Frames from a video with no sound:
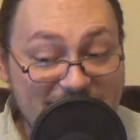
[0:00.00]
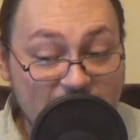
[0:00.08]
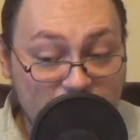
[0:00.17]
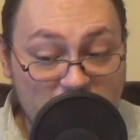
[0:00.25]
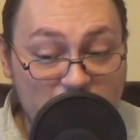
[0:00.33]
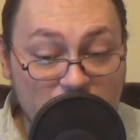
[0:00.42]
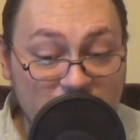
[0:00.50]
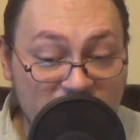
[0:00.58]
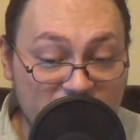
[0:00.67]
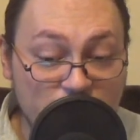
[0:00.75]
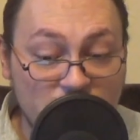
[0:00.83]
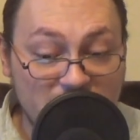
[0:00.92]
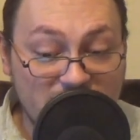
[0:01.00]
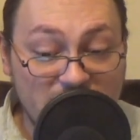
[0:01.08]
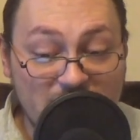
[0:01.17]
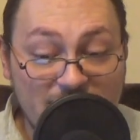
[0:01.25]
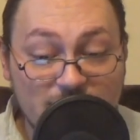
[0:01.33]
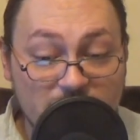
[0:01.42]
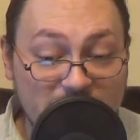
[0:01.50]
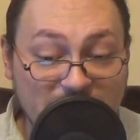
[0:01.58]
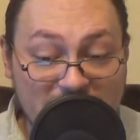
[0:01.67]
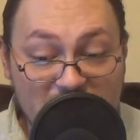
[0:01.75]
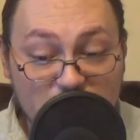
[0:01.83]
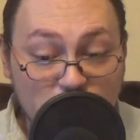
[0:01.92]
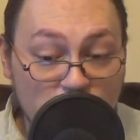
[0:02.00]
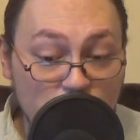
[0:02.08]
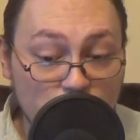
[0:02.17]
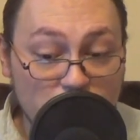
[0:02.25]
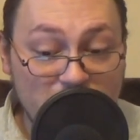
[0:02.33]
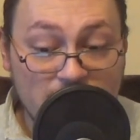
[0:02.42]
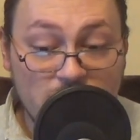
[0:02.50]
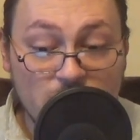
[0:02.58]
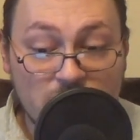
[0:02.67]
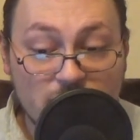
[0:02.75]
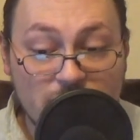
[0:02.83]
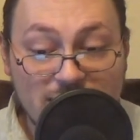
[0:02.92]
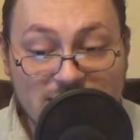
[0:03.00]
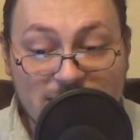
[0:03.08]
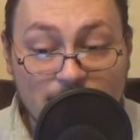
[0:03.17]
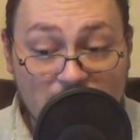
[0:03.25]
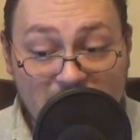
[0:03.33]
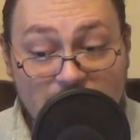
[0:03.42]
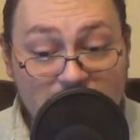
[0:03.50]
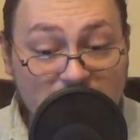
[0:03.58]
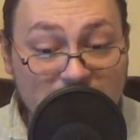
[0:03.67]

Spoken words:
10 people in front of the government HQ in Bucharest, by